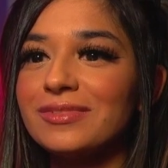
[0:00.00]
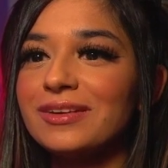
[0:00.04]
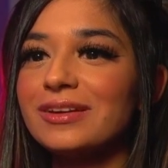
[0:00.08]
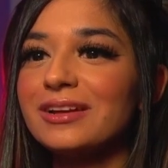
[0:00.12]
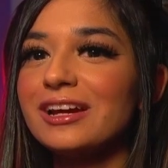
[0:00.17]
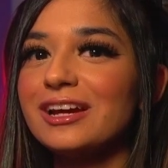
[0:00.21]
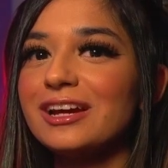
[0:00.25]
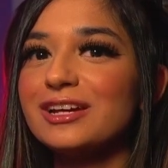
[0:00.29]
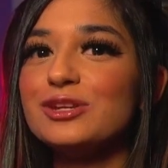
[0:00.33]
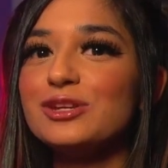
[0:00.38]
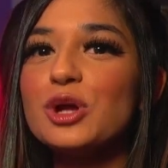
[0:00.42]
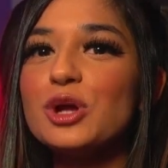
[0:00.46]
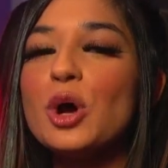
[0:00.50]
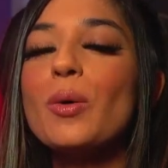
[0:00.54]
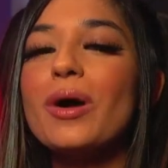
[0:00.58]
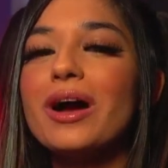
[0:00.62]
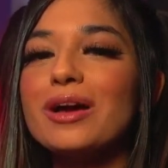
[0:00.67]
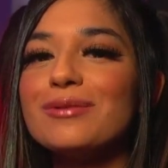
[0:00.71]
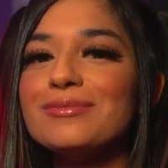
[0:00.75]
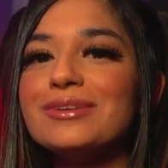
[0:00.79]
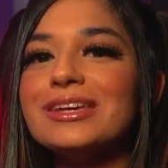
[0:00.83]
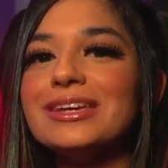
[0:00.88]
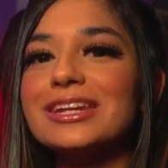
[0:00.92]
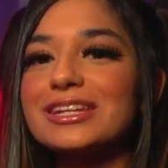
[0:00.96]
You know what I
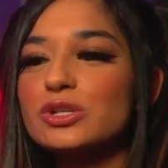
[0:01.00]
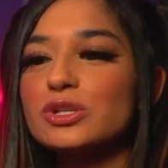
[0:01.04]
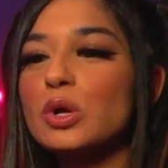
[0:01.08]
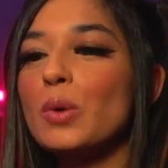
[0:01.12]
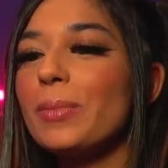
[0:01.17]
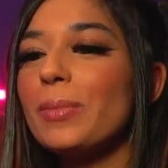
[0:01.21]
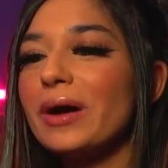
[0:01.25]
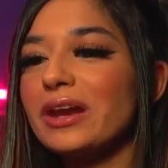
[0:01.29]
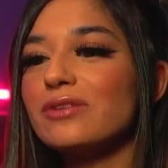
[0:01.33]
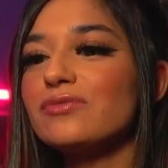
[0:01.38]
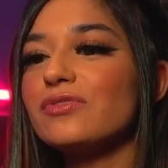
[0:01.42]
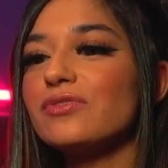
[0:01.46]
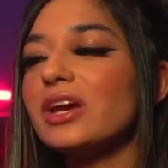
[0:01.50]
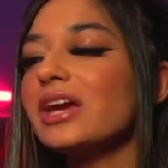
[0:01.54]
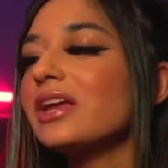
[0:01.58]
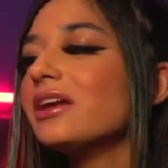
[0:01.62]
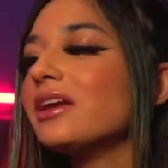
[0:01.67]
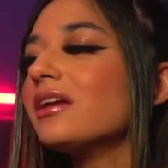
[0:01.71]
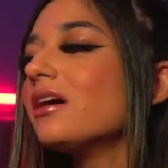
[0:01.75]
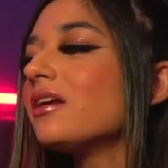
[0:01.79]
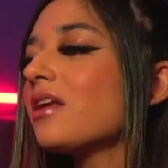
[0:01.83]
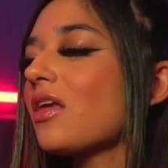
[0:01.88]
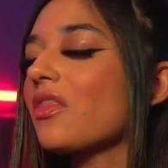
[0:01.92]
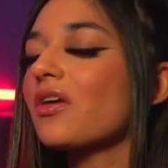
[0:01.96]
mean? It's not benefiting
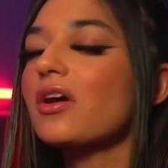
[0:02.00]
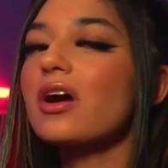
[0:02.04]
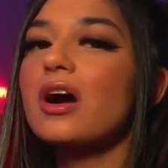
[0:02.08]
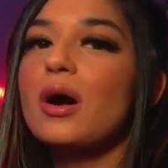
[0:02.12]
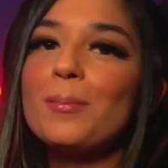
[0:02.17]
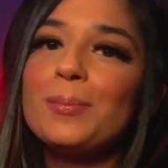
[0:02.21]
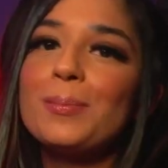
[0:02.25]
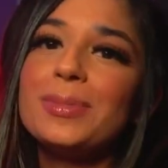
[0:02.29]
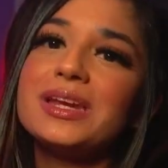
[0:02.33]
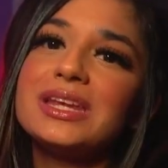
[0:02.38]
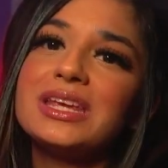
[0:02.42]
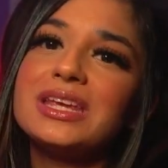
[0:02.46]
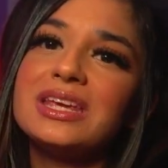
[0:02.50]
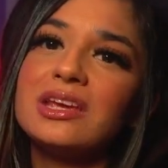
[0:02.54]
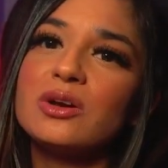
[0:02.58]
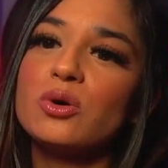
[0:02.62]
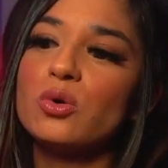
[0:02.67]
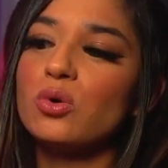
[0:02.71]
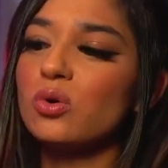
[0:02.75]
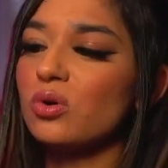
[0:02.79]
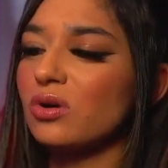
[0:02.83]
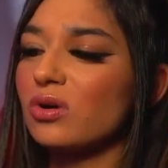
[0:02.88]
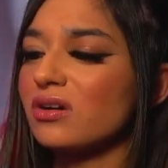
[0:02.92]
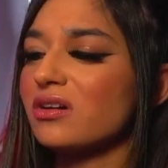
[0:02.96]
another company
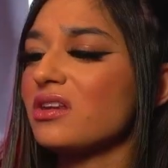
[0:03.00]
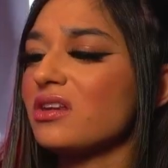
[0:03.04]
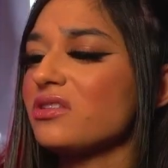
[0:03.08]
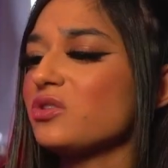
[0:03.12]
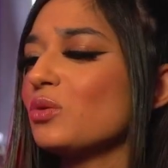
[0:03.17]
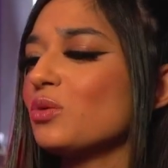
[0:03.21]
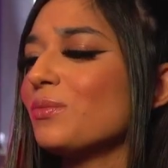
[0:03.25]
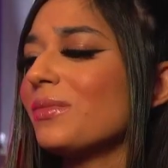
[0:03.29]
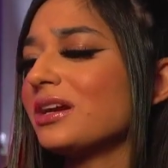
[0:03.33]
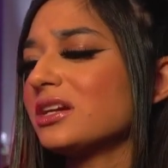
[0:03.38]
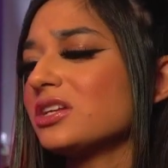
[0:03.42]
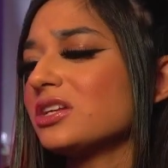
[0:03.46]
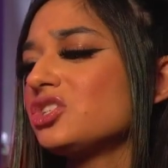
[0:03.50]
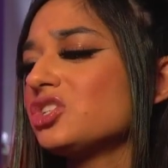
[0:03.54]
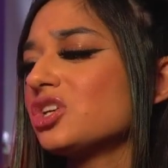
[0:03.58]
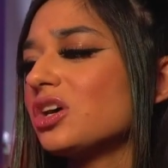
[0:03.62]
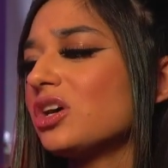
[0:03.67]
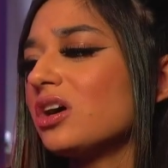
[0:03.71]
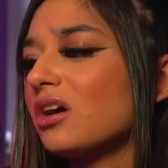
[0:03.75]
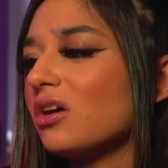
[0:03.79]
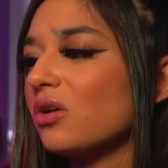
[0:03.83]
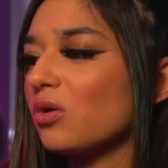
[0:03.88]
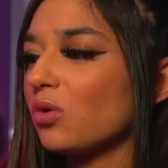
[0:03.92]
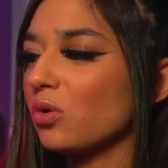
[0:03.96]
or your
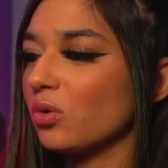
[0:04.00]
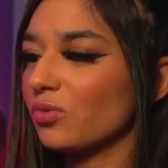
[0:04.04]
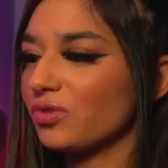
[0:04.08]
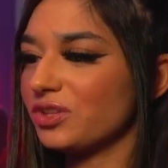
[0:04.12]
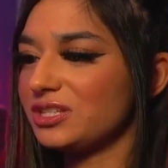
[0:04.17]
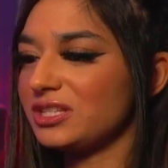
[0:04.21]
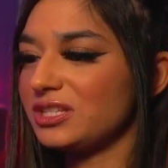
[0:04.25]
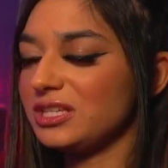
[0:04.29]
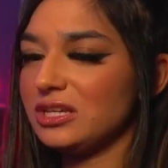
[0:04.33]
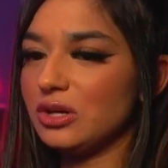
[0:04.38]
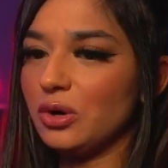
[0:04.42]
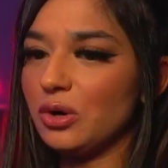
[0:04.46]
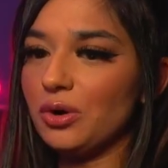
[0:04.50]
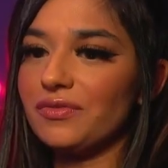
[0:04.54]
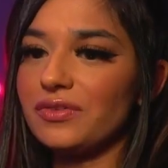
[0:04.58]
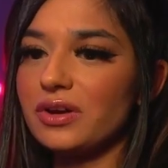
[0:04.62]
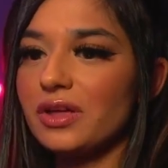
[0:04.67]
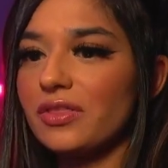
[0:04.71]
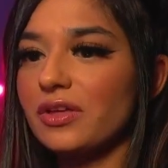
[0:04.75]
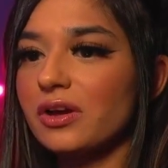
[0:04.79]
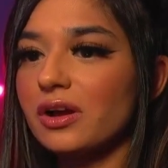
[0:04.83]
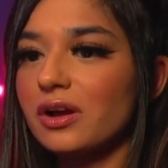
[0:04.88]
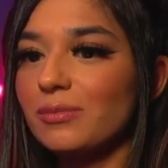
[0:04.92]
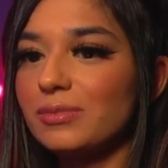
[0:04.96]
manager or the CEO of
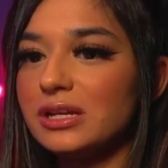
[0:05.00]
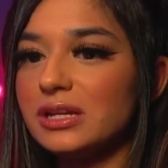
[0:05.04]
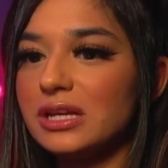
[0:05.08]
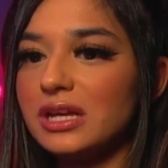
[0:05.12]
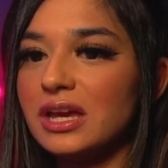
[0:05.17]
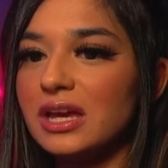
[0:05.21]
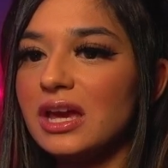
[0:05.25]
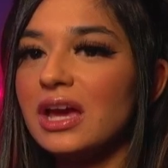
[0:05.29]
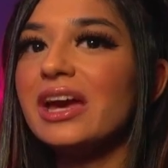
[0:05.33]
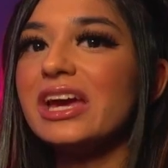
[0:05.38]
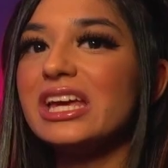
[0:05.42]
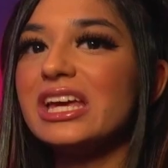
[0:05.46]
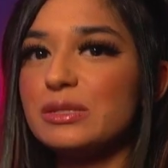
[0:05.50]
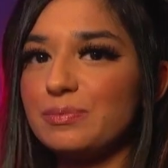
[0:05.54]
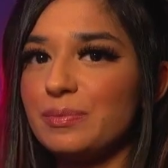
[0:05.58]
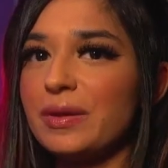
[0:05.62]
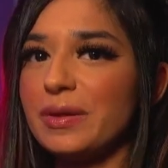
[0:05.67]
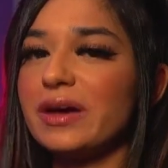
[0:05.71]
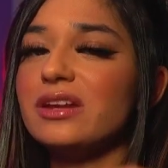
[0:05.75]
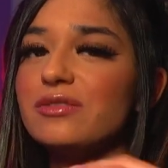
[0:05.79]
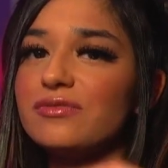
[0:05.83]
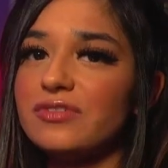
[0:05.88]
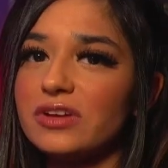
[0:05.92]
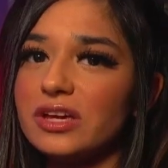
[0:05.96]
another company. It's
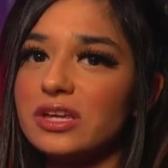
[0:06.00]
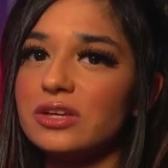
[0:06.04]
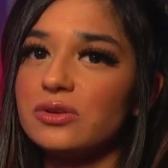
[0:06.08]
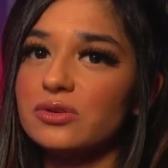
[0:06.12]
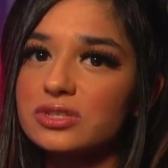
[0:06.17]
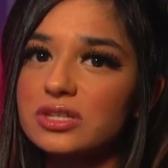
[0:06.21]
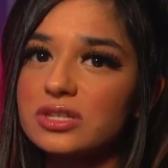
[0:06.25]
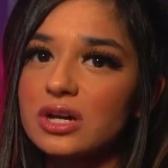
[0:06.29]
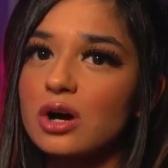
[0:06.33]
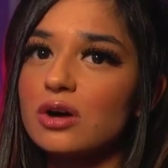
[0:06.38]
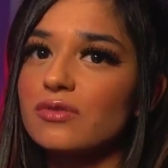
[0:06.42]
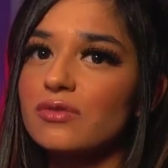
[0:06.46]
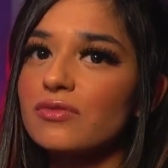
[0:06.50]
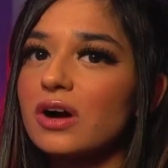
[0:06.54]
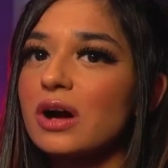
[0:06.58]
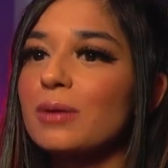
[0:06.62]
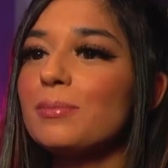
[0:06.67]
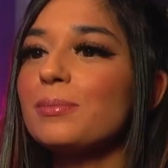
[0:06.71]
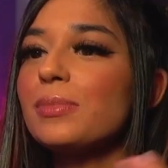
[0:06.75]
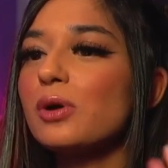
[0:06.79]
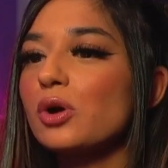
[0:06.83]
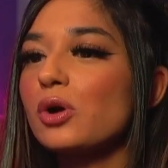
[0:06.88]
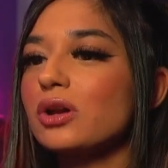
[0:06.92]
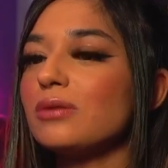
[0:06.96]
benefiting yourself. I'm
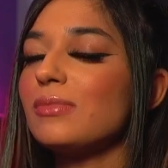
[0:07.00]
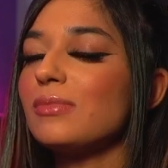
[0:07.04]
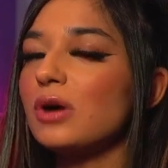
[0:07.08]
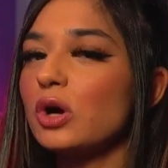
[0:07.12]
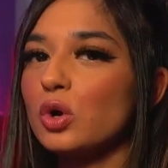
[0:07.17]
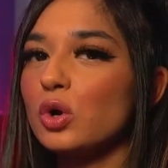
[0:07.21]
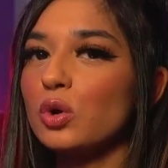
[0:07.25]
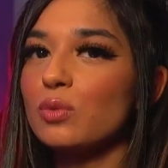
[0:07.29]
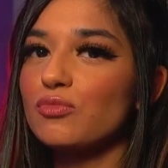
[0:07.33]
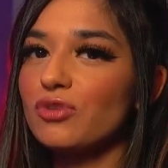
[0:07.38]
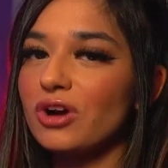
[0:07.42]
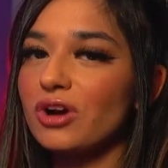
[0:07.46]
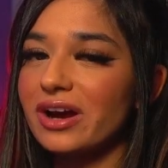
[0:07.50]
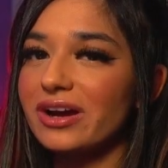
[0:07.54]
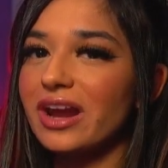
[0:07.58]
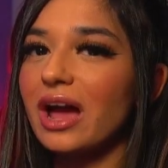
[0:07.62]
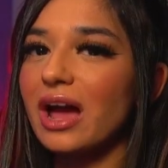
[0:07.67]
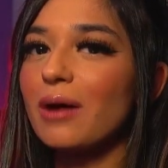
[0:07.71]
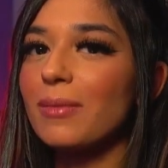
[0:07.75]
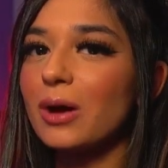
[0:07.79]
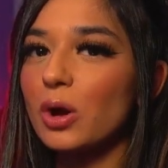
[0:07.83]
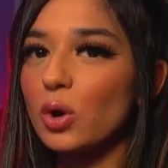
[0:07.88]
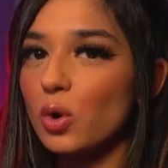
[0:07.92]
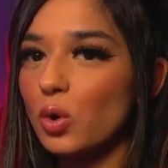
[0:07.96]
building my own brand
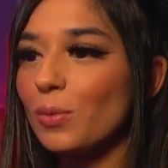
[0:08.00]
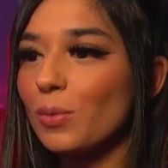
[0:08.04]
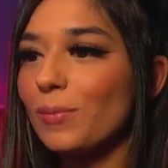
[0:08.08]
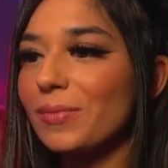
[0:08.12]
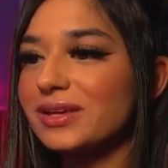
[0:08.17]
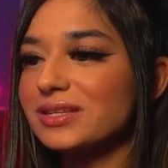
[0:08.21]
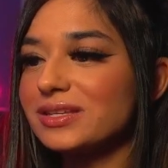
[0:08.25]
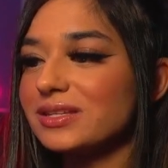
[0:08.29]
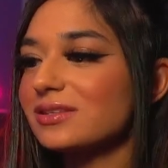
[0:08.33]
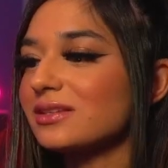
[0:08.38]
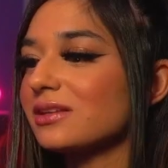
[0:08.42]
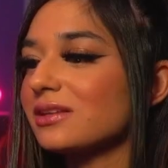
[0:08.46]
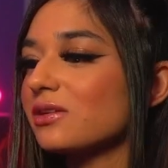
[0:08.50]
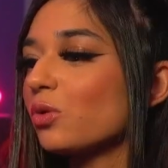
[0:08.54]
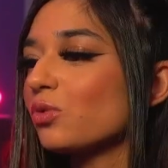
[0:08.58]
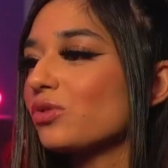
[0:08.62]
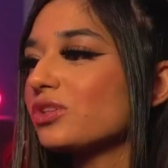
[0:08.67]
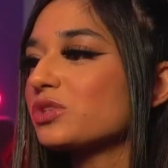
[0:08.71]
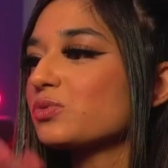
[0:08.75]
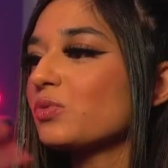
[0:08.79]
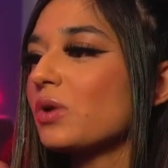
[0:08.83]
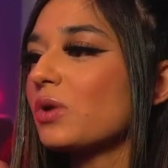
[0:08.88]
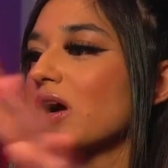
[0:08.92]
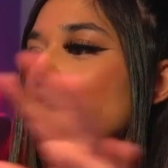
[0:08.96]
and my own business, and all
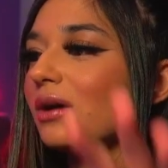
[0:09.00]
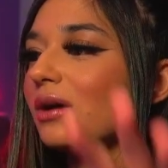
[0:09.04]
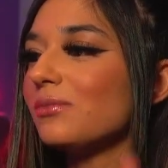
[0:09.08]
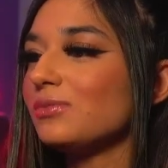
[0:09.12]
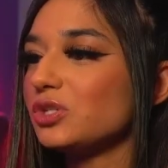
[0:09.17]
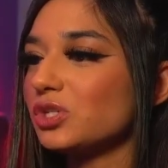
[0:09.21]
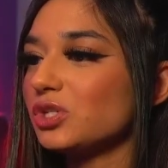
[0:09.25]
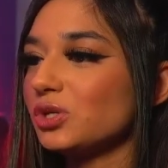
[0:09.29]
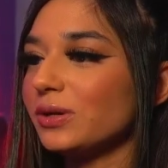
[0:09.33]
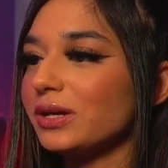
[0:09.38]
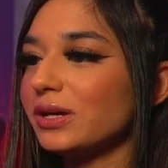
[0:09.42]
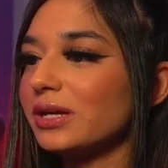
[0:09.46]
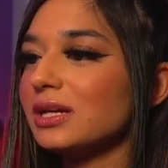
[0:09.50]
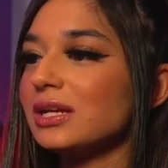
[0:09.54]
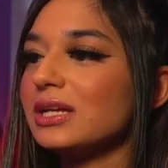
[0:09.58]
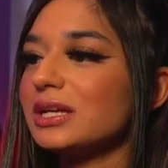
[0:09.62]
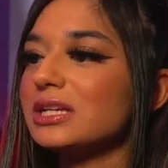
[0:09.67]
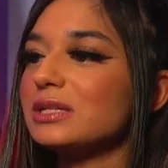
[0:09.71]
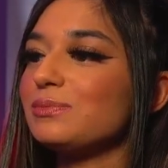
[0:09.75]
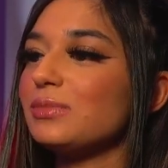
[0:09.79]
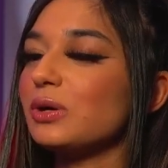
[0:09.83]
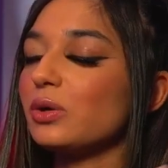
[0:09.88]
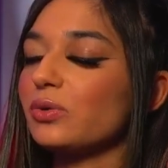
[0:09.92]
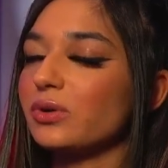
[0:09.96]
this work I'm doing is
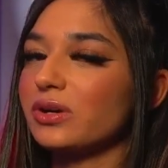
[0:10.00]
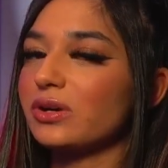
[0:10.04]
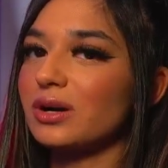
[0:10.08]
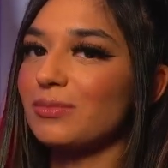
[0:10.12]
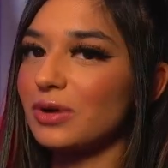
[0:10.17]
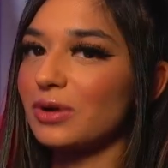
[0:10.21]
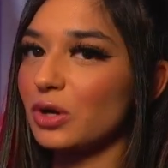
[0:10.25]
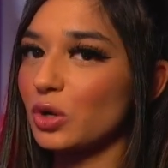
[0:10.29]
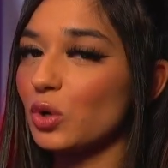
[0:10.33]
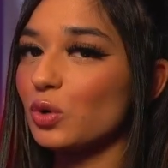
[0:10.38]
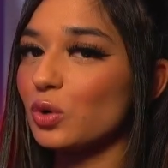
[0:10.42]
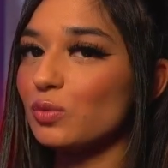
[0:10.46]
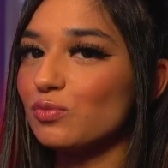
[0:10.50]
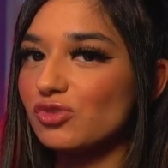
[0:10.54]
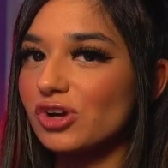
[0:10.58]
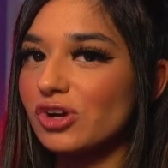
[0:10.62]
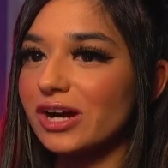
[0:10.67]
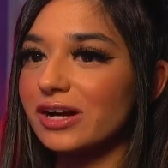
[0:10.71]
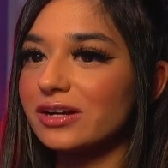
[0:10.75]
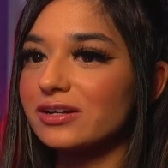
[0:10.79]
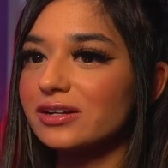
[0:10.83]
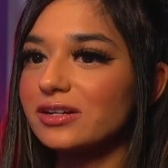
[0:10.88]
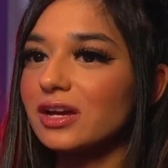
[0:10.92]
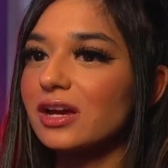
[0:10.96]
building up my own
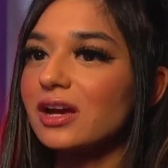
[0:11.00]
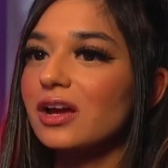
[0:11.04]
brand.